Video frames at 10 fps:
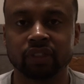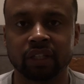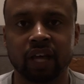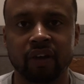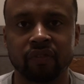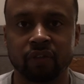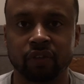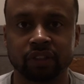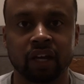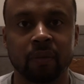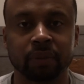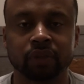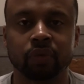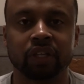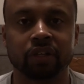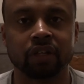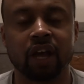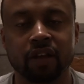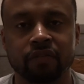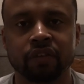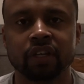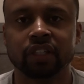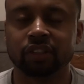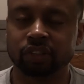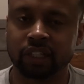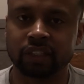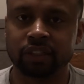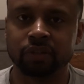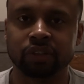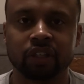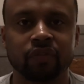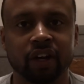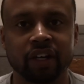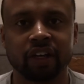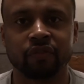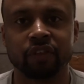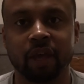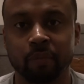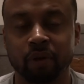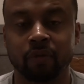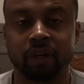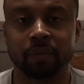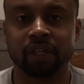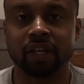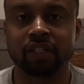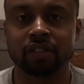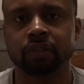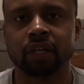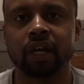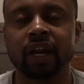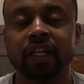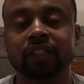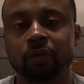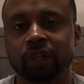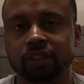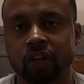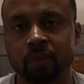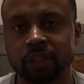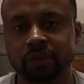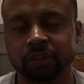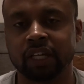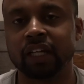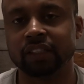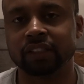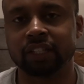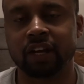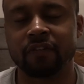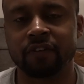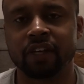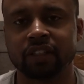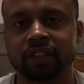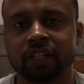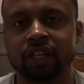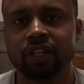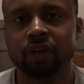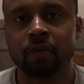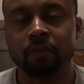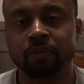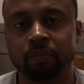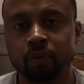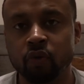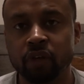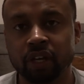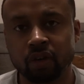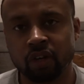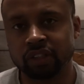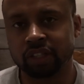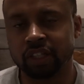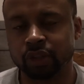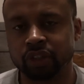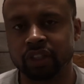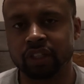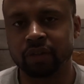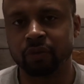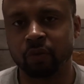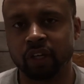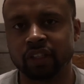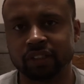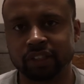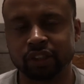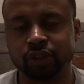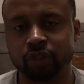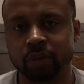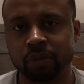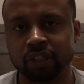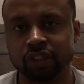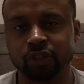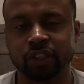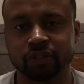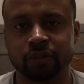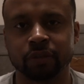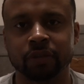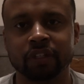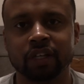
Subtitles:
a lot of different topics within your life. So stay tuned to the very end for that book recommendation. Next, I want to talk about some challenges that I faced. Moving across the country was extremely stressful.